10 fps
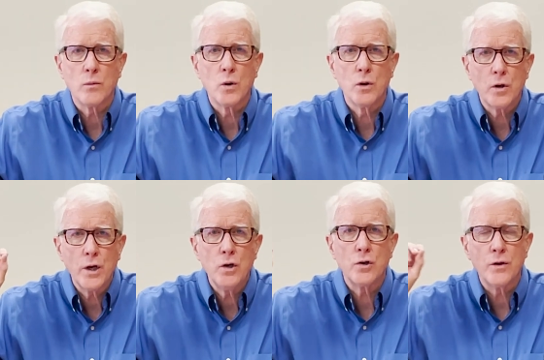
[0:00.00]
We're
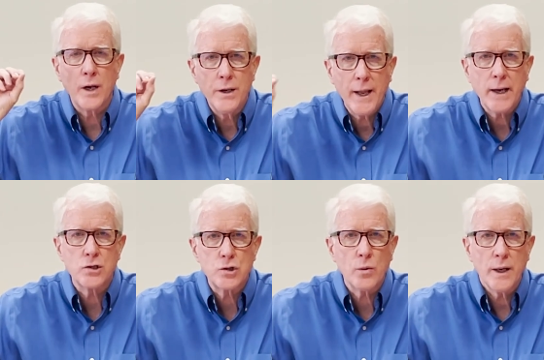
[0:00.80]
looking to the
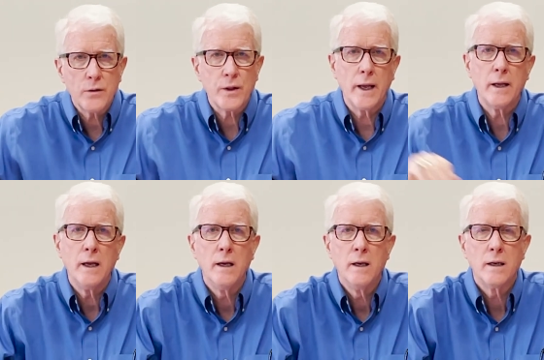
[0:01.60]
next great thing
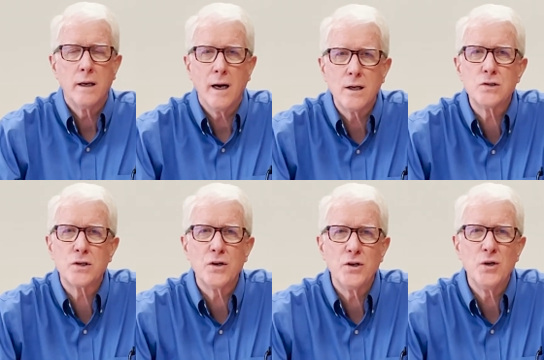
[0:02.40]
God's
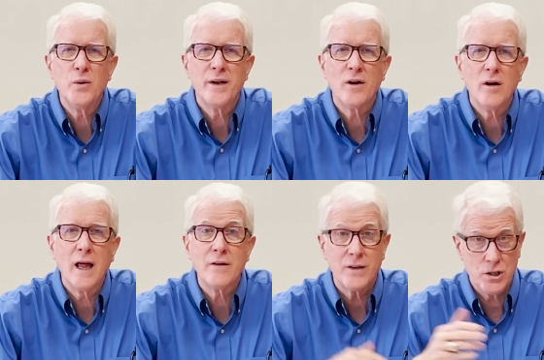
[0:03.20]
going to do in our
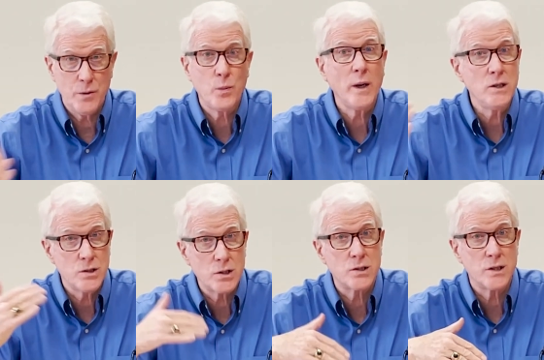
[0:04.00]
life as He brings
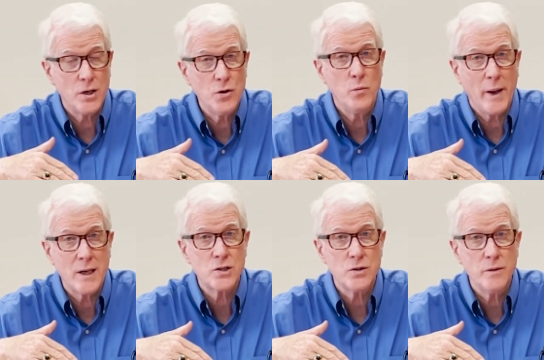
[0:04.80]
us a new
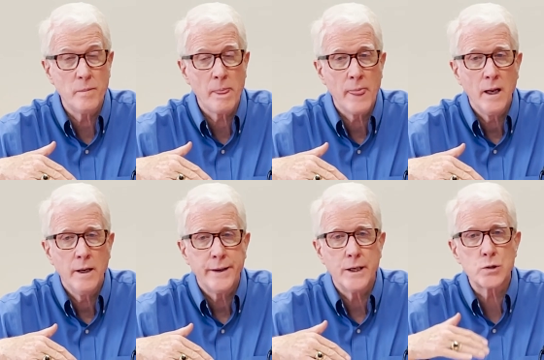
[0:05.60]
pastor.
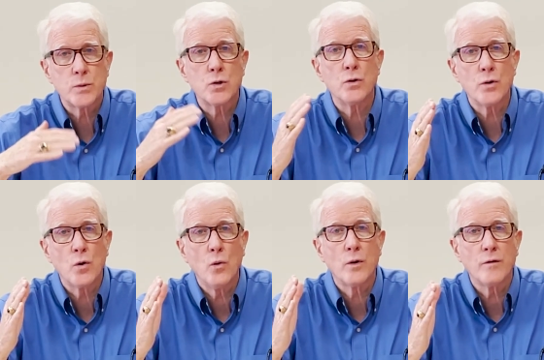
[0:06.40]
And as we turn the
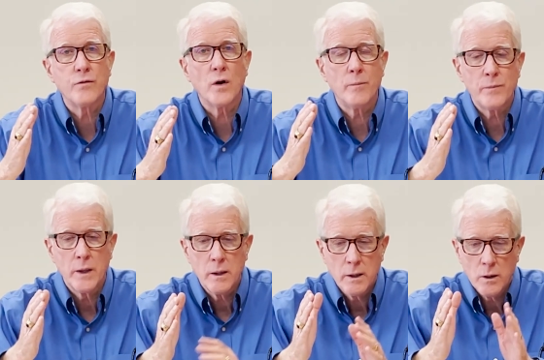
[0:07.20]
corner from
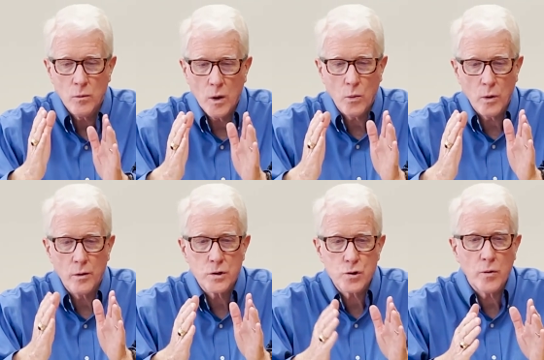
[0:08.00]
what
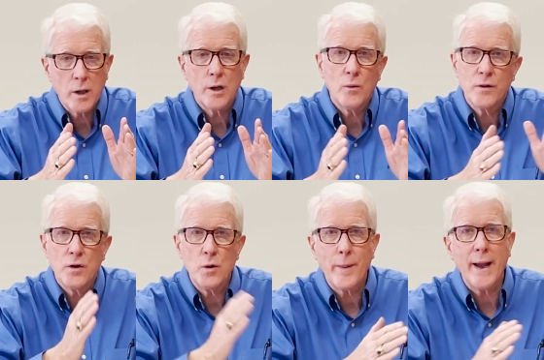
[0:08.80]
we're struggling with
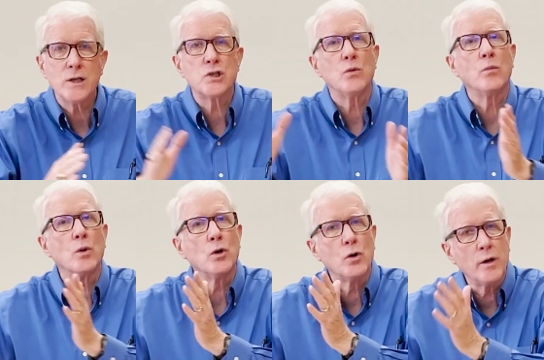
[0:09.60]
in the past to what
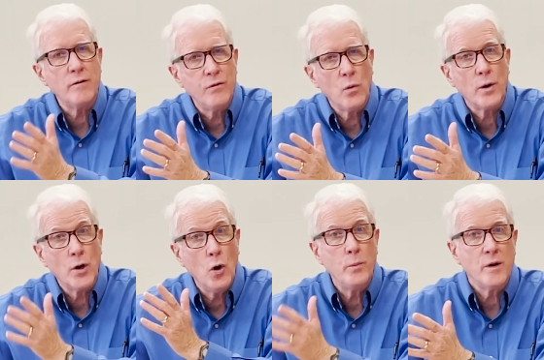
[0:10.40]
we're looking for and
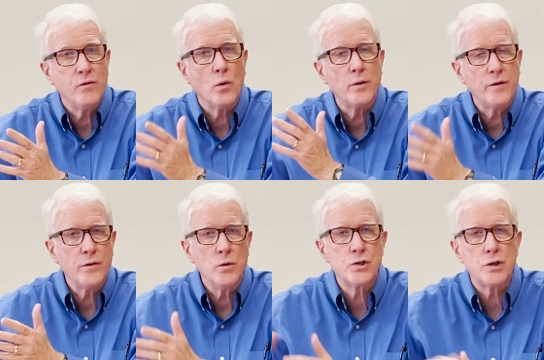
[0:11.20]
hoping for in the
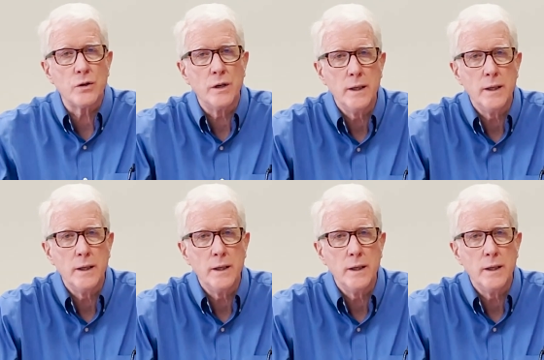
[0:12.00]
future.